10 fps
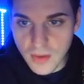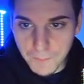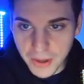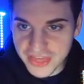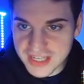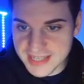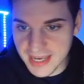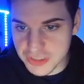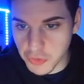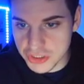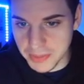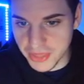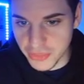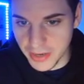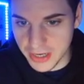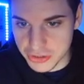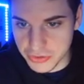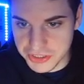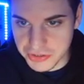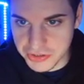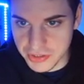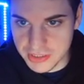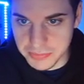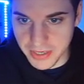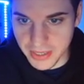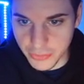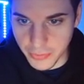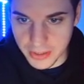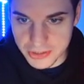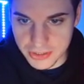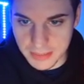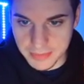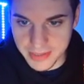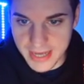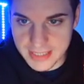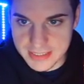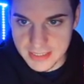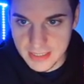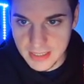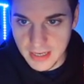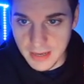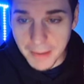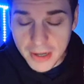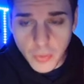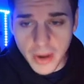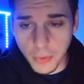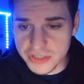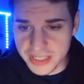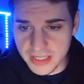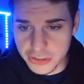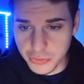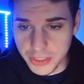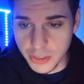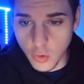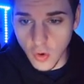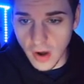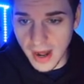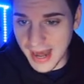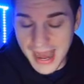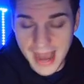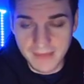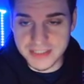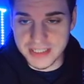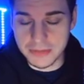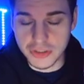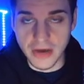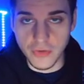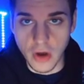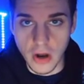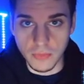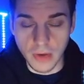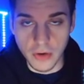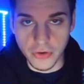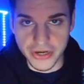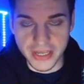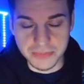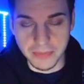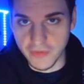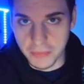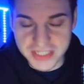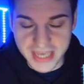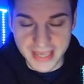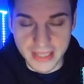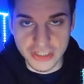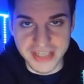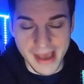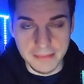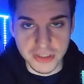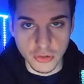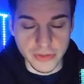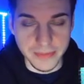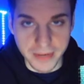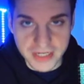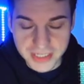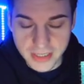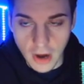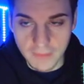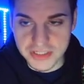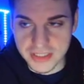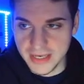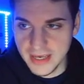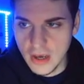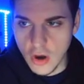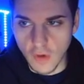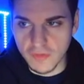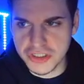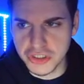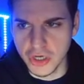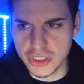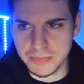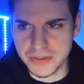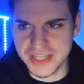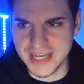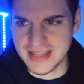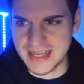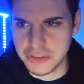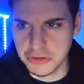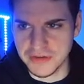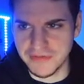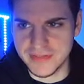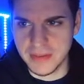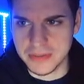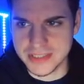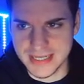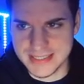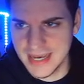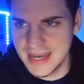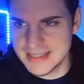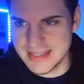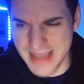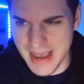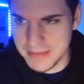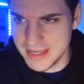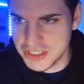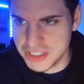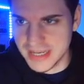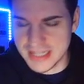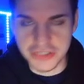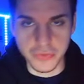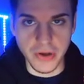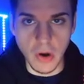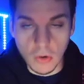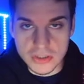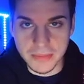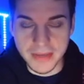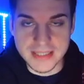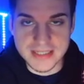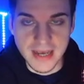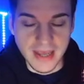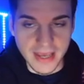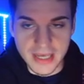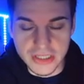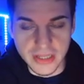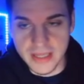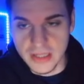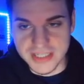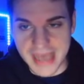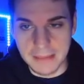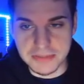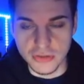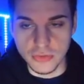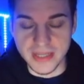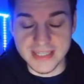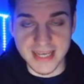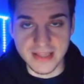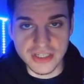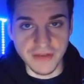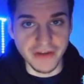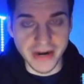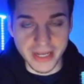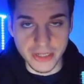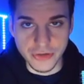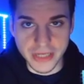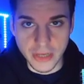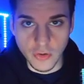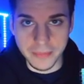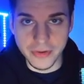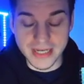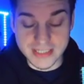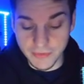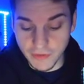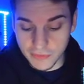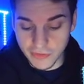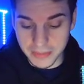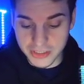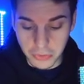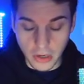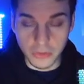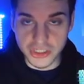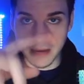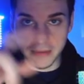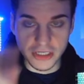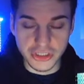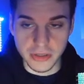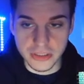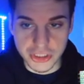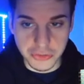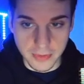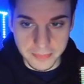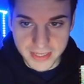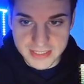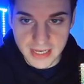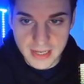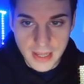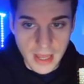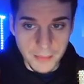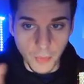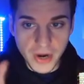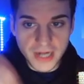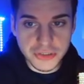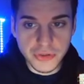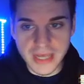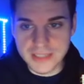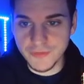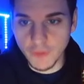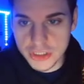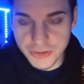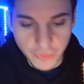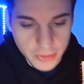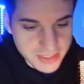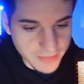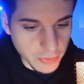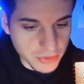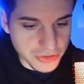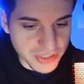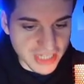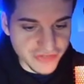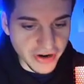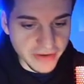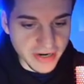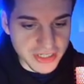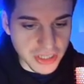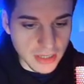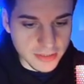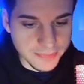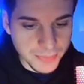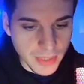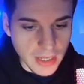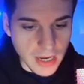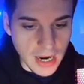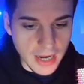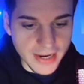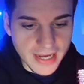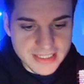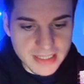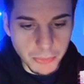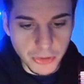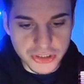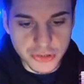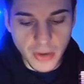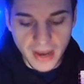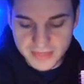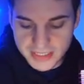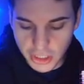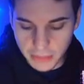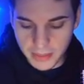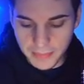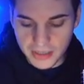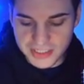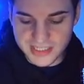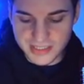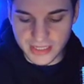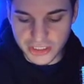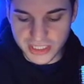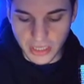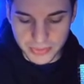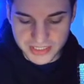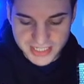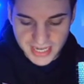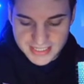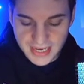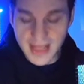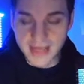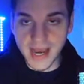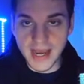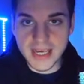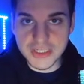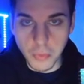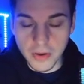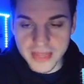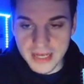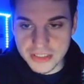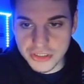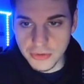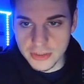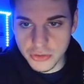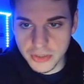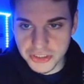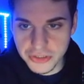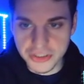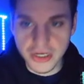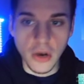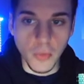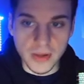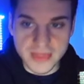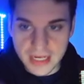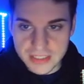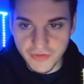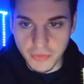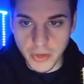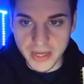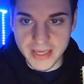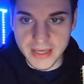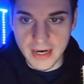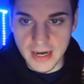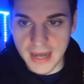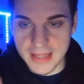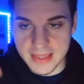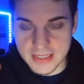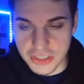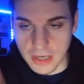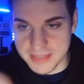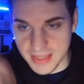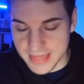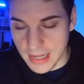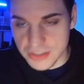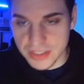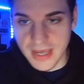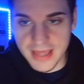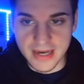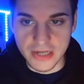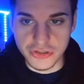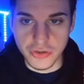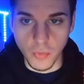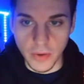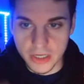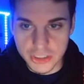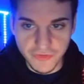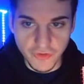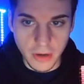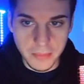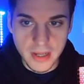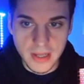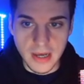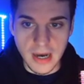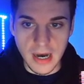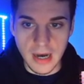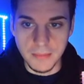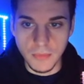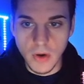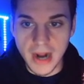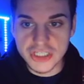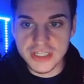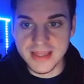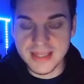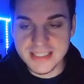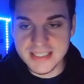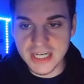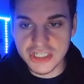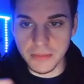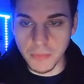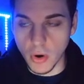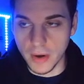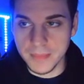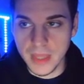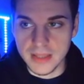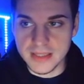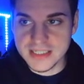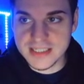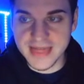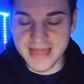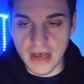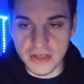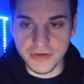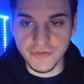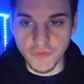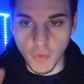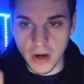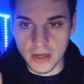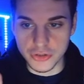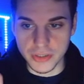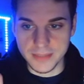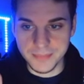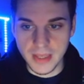But this is going to be three hundred crystals, so let's book in three hundred on top of that. By the way, Rose looks really cool. I, I haven't summoned, so I don't know how, how good he is. But from his kit, he looks absolutely busted. Obviously, over two hundred percent, like two hundred fifty percent to damage. He gets three ultimates. He, he looks absolutely insane. There's a very good unique equipment you guys can farm from as well, which I'm going to show you in just one bit. But we're at two thousand four hundred forty-seven crystals, guys. Very, very solid. Uh, next up, we also do have the Terminator Power Season that just got reset. That is one thousand two hundred crystals, one thousand from ranking, uh, I think, top ten thousand, and then also one hundred from, um, or actually, this is actually more. This is one thousand four hundred.